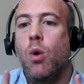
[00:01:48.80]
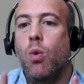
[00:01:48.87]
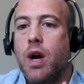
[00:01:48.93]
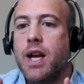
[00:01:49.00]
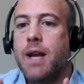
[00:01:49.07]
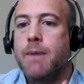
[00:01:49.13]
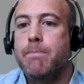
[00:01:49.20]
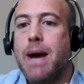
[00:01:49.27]

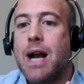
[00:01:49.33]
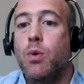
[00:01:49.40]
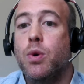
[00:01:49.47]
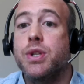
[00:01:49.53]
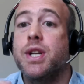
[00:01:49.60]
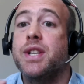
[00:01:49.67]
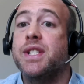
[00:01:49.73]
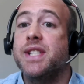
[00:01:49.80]
working
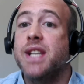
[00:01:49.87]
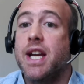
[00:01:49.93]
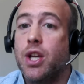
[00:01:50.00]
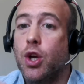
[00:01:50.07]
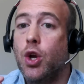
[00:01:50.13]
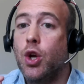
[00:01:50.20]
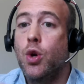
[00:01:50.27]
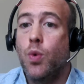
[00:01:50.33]
backwards,
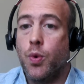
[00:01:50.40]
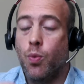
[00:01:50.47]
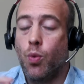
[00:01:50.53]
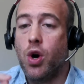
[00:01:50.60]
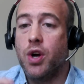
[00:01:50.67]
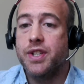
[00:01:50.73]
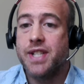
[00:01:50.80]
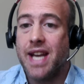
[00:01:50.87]
understanding who and
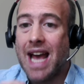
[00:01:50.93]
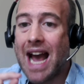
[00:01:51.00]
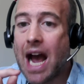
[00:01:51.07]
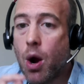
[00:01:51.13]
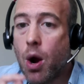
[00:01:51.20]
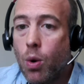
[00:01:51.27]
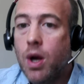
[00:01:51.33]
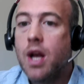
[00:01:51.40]
what and
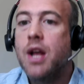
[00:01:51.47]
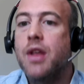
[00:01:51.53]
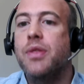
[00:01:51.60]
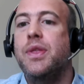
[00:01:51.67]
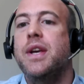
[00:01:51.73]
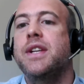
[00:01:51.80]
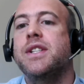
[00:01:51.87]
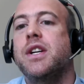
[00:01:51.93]
how
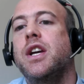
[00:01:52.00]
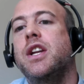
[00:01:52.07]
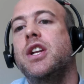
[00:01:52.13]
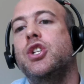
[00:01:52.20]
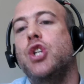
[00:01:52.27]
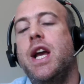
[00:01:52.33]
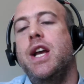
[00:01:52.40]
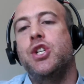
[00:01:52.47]
things are going to
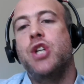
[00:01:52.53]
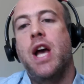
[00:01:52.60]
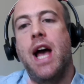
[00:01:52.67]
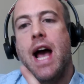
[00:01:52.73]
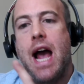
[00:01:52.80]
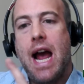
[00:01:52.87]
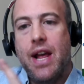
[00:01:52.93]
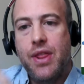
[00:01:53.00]
change,
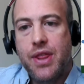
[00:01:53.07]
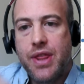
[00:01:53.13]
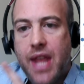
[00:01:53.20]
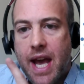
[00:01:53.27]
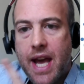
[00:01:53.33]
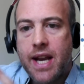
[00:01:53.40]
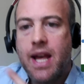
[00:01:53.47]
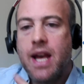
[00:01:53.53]
and
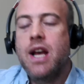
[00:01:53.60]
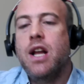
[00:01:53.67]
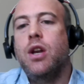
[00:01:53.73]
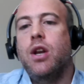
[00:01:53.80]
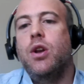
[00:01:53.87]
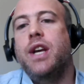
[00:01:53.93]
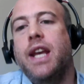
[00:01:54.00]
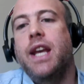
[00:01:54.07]
then
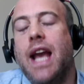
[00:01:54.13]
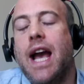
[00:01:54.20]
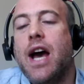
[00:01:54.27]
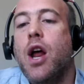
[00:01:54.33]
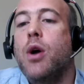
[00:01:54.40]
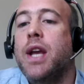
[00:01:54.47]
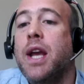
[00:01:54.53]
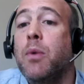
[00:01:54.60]
looking
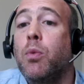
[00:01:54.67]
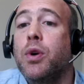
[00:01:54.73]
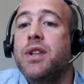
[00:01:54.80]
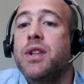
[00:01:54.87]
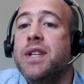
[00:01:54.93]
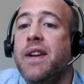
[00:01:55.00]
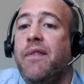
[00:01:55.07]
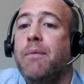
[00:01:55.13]
at, okay, what
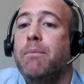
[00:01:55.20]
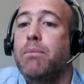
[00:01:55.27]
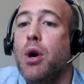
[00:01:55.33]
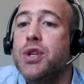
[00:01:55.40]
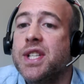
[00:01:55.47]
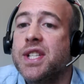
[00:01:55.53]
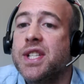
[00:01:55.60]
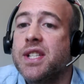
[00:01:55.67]
are the different
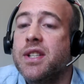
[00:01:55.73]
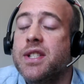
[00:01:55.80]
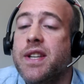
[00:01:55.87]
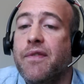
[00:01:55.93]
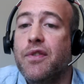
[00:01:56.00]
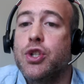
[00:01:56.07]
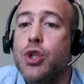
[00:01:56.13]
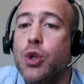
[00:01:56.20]
processes and
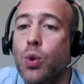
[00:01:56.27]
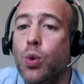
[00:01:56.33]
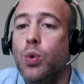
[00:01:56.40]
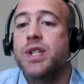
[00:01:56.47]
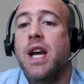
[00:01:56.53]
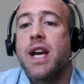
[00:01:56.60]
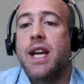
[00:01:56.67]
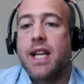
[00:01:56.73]
different
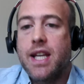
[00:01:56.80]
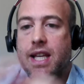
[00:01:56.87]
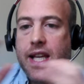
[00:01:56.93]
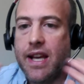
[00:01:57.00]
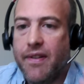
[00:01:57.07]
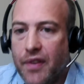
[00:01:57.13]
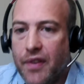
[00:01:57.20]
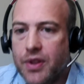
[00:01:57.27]
tools,
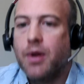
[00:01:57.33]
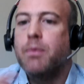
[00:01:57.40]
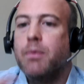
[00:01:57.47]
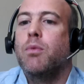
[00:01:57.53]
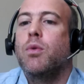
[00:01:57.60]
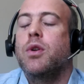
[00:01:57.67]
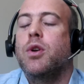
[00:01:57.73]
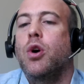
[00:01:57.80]
given the
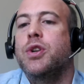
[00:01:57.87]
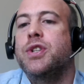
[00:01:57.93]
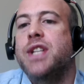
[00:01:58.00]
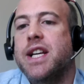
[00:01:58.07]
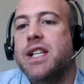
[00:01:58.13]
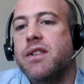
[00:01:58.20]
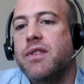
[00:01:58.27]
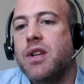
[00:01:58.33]

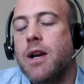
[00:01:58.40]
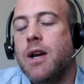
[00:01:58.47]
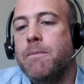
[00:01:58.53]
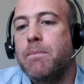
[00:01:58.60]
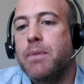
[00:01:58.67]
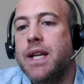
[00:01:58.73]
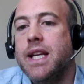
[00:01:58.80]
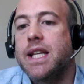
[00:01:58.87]
context of the
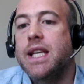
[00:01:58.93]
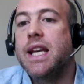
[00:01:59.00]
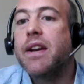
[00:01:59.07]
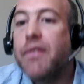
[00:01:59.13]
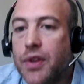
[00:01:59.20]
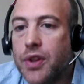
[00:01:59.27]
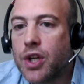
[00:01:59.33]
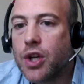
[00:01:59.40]
company,
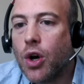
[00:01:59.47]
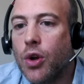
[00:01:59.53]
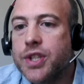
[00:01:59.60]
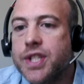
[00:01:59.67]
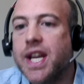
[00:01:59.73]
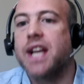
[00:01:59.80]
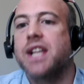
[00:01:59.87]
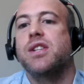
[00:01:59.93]
given the
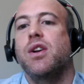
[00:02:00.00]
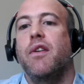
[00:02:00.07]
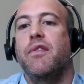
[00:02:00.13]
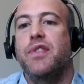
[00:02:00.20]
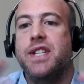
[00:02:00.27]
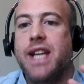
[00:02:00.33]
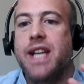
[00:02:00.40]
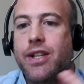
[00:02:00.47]
context
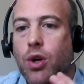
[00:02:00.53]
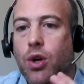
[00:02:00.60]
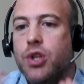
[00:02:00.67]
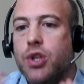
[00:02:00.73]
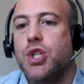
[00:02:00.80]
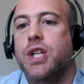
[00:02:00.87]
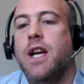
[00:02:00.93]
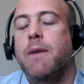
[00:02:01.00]
of the
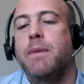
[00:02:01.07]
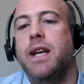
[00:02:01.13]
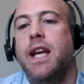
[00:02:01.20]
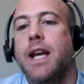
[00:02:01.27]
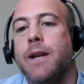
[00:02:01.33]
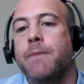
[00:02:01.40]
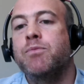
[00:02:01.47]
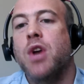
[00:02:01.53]
technology coming
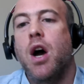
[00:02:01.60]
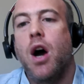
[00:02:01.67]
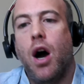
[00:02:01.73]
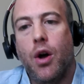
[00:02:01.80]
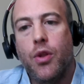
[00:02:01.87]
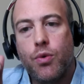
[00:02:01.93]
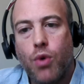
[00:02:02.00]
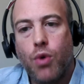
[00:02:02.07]
in,
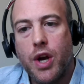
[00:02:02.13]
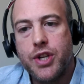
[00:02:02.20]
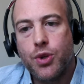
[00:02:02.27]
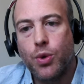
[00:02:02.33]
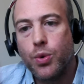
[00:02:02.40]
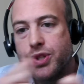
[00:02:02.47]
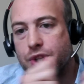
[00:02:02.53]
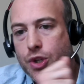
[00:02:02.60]
are the right
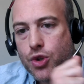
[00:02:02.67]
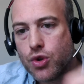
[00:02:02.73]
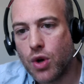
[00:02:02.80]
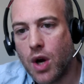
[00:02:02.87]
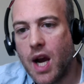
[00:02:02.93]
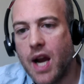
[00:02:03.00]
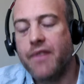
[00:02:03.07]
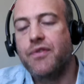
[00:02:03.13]
tools
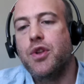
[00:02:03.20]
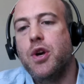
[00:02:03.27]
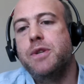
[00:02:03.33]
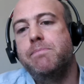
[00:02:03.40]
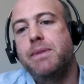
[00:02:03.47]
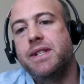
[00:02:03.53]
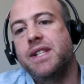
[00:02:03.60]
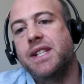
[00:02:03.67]
drive
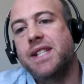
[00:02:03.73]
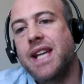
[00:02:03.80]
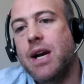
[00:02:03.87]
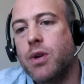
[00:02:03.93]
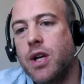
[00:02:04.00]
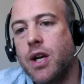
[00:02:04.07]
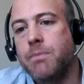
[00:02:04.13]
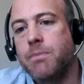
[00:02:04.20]
those business
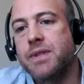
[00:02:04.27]
outcomes.